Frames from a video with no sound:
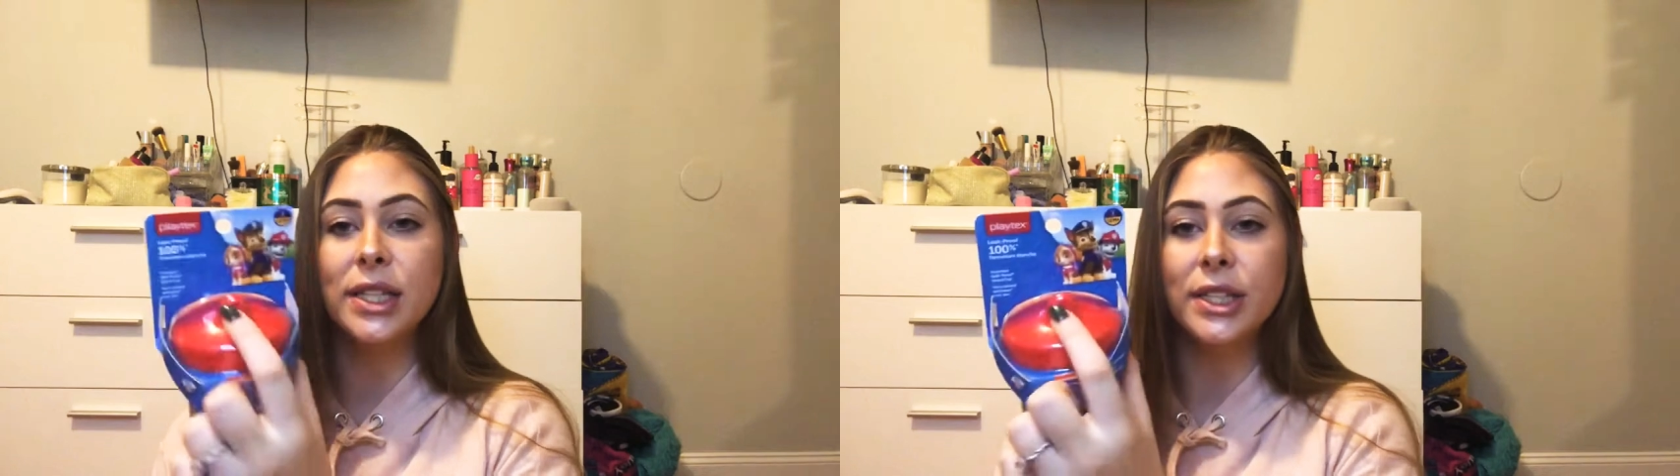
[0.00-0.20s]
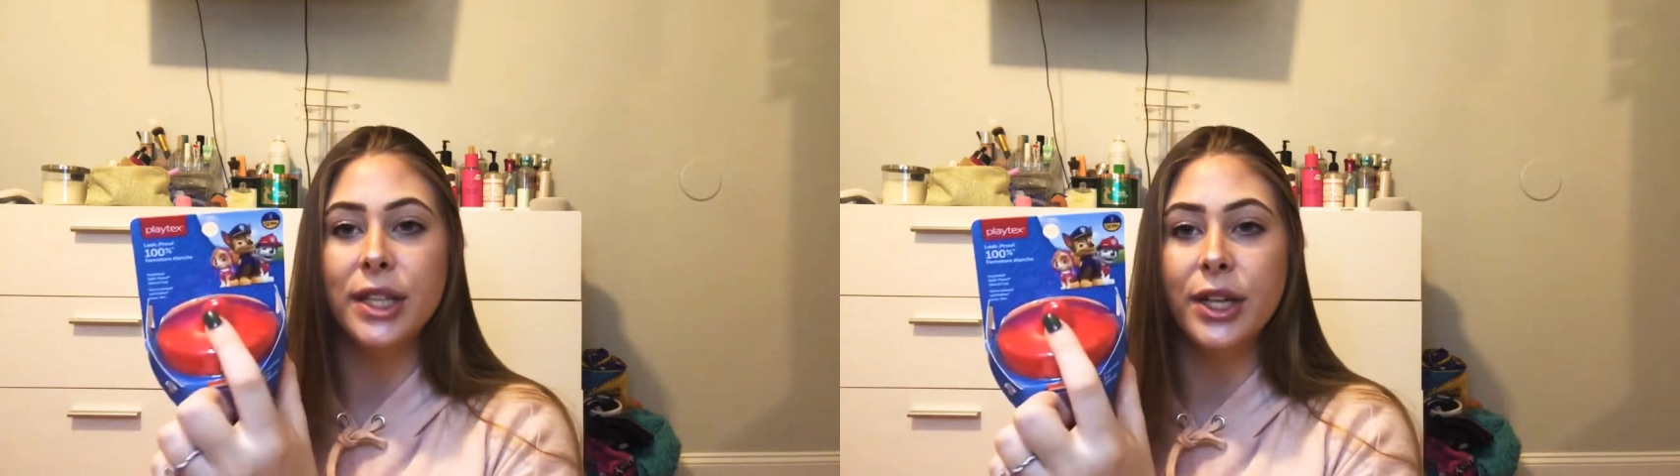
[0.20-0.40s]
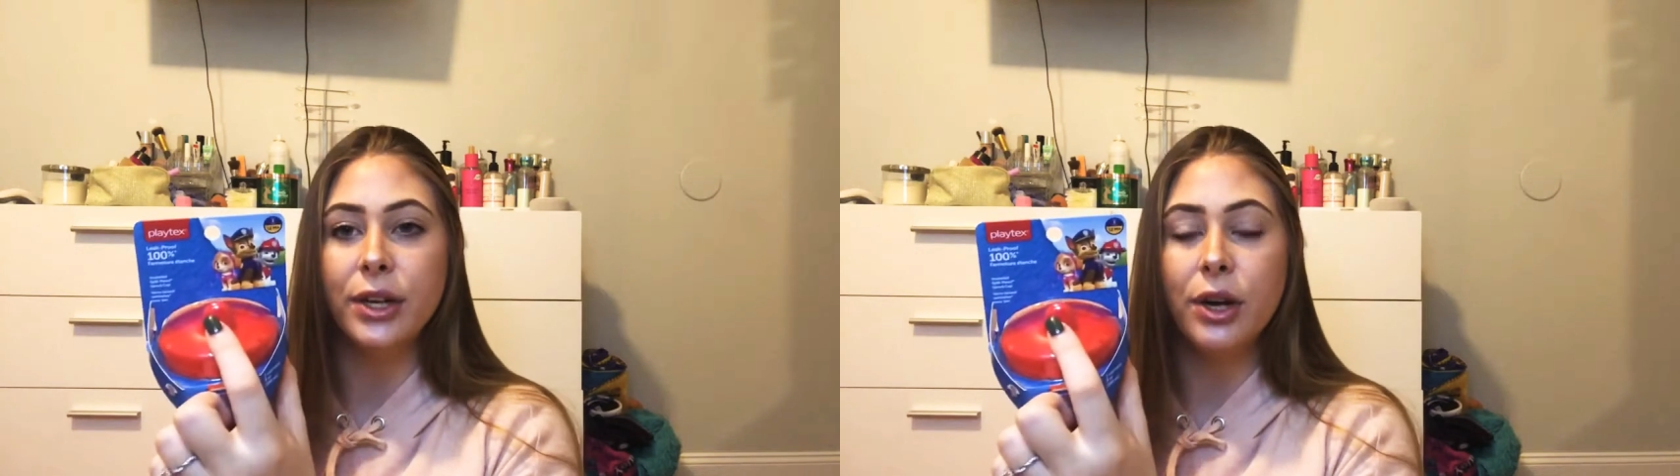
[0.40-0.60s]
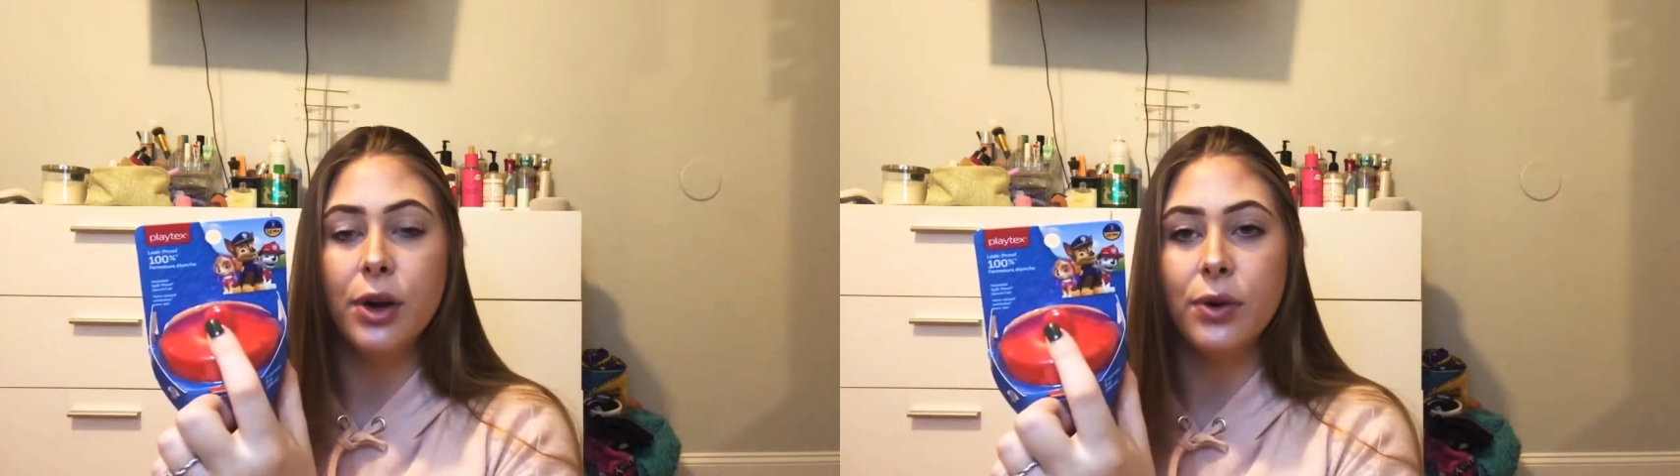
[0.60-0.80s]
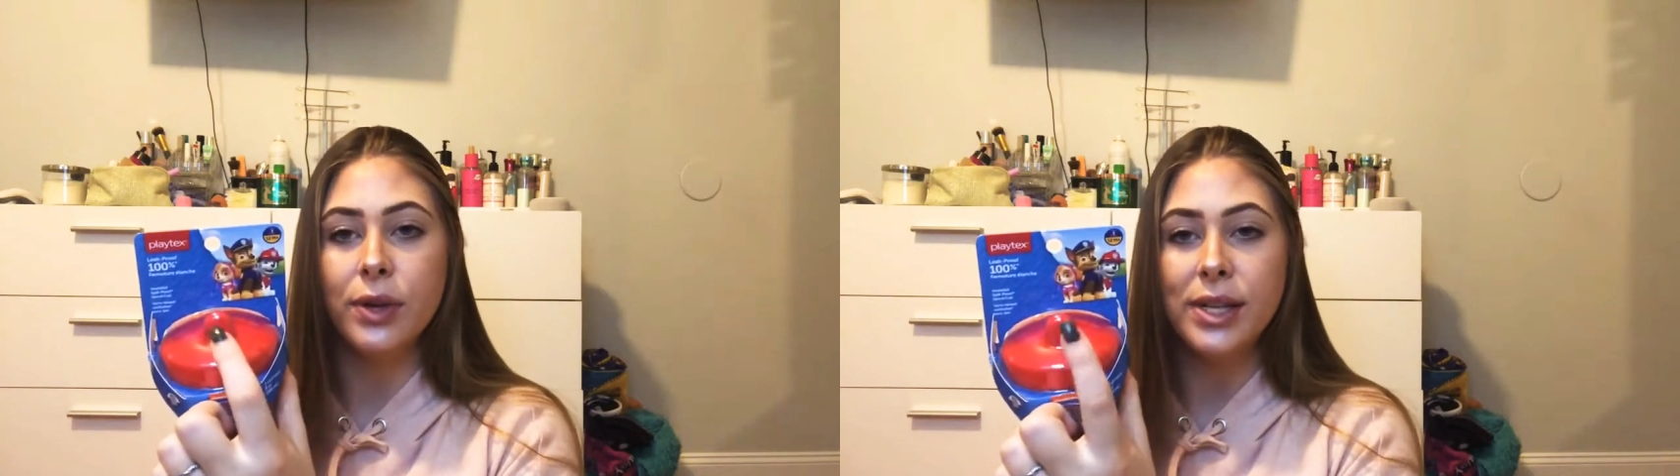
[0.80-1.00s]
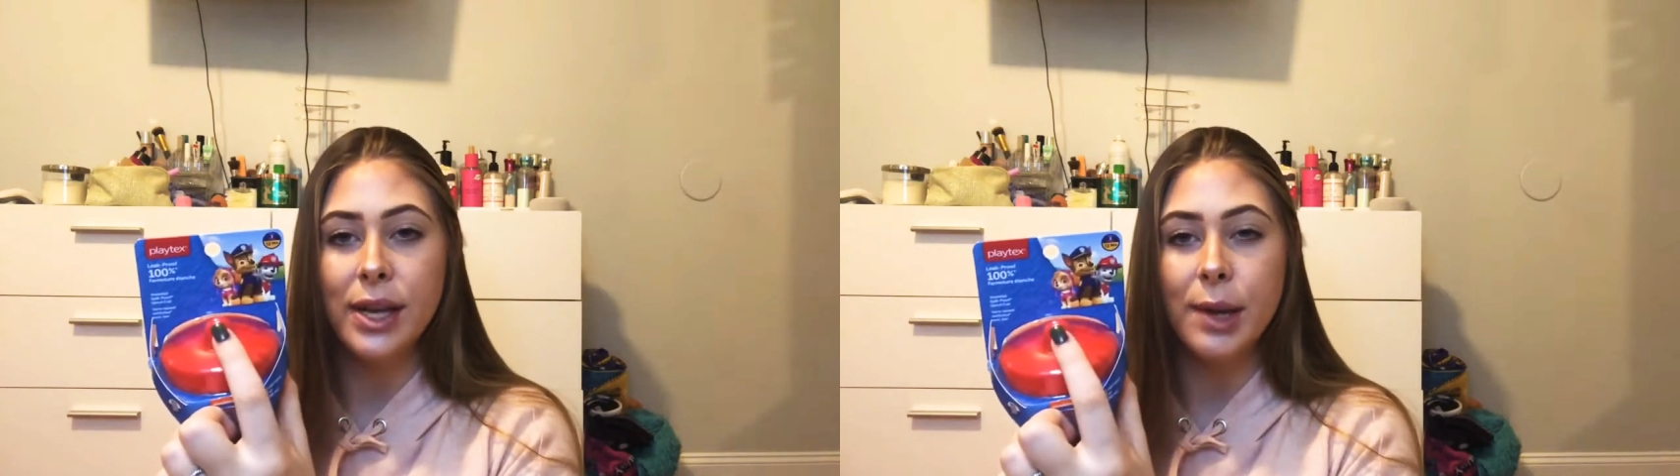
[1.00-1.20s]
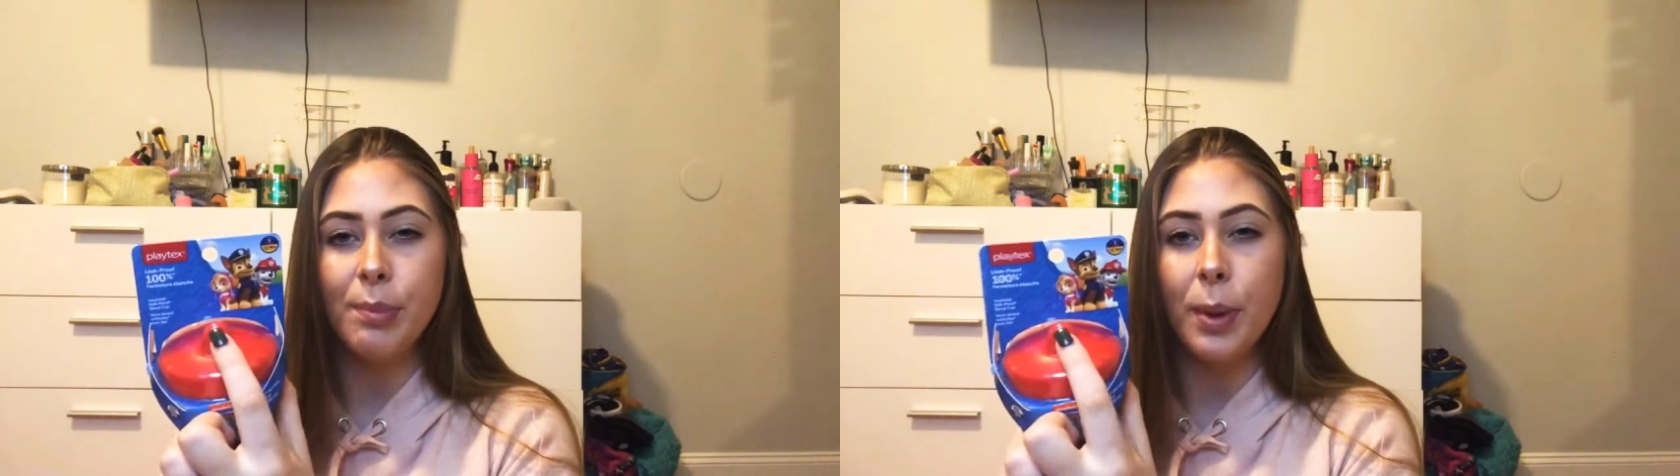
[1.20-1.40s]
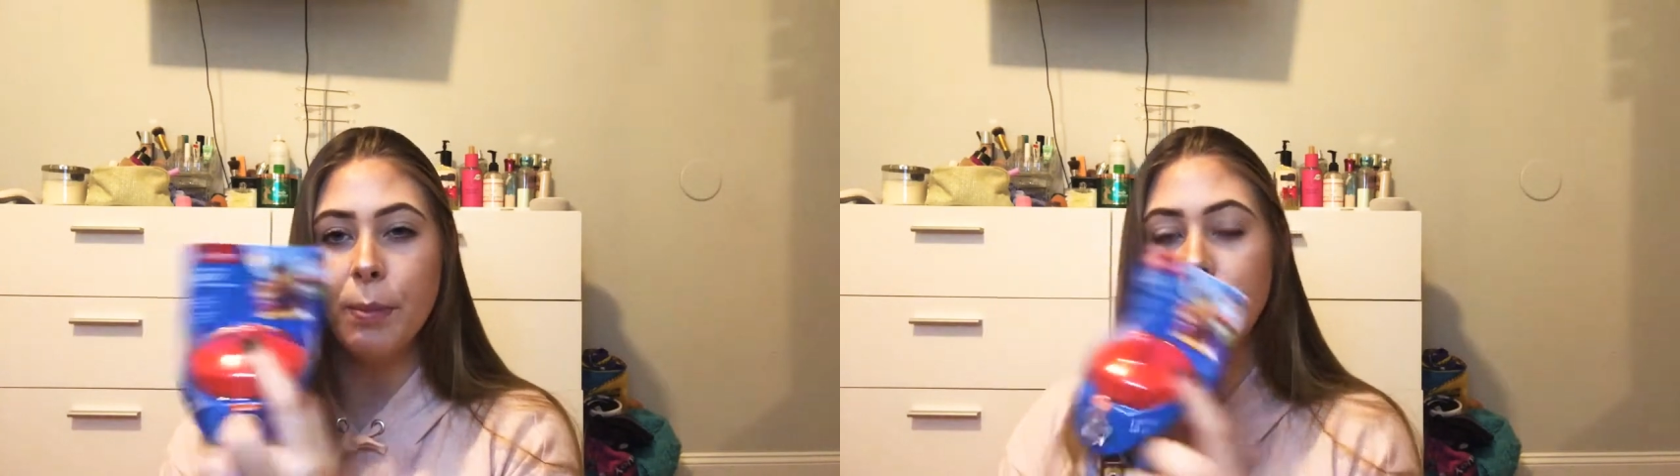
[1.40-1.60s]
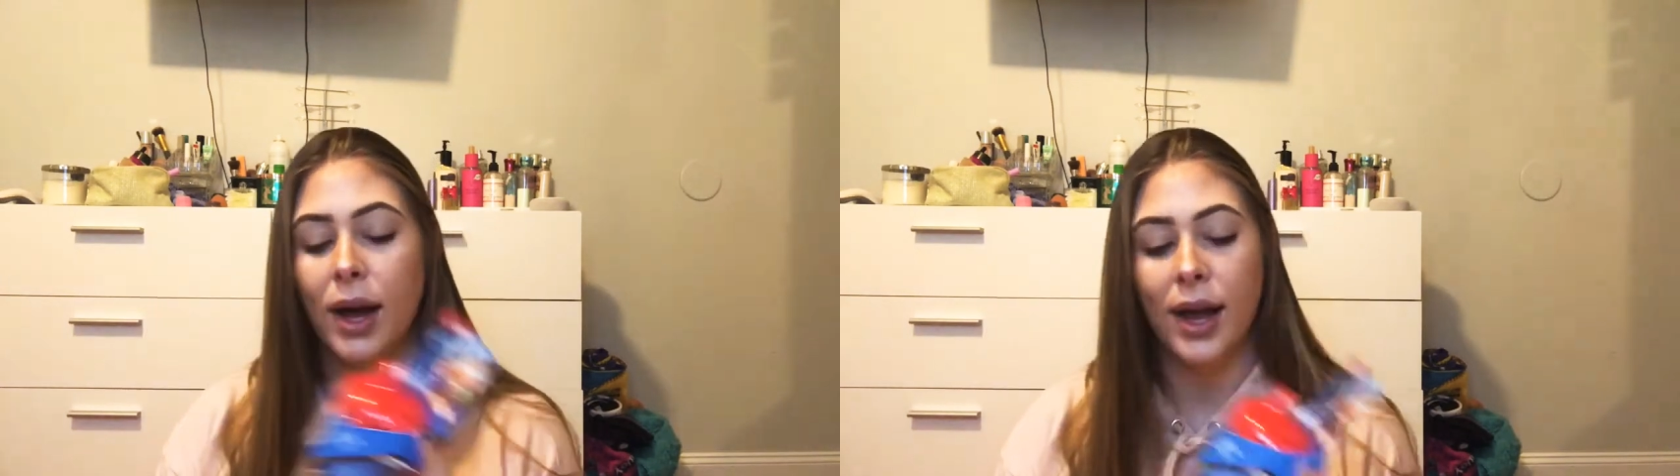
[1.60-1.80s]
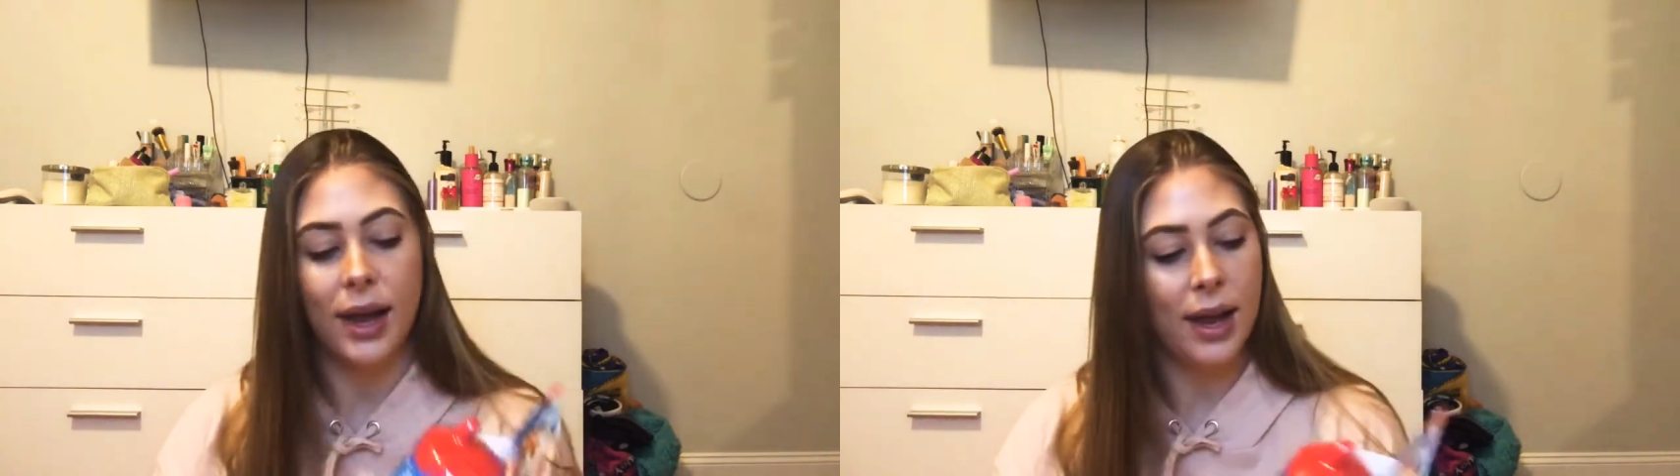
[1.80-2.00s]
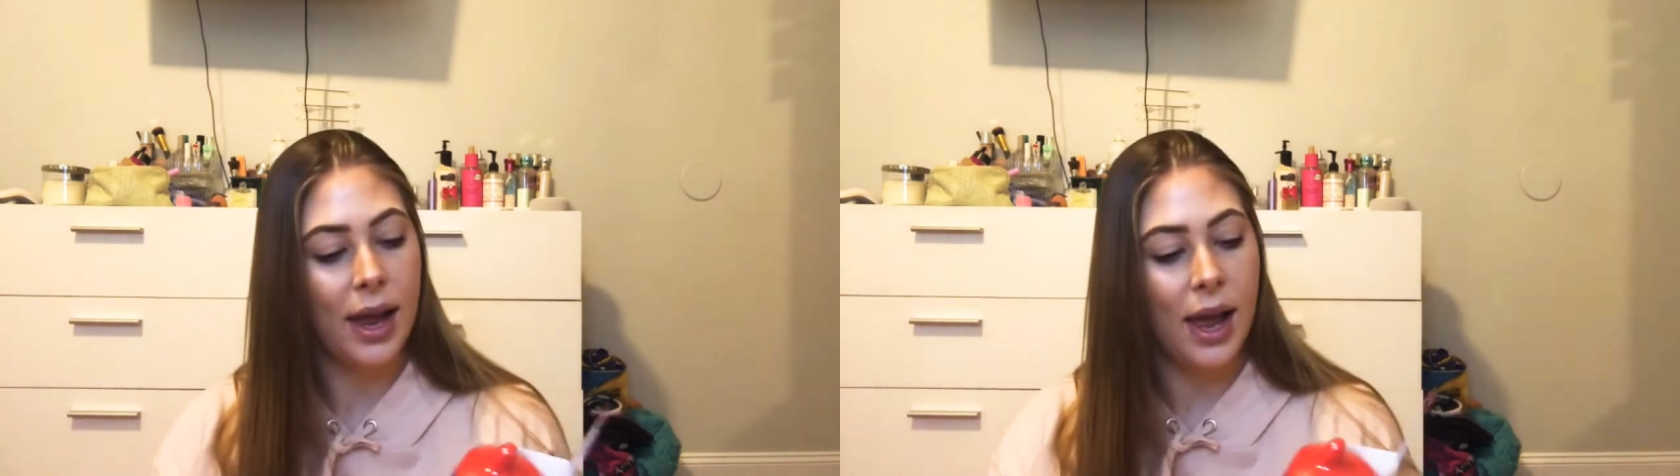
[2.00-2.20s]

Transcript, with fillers: silicone tip but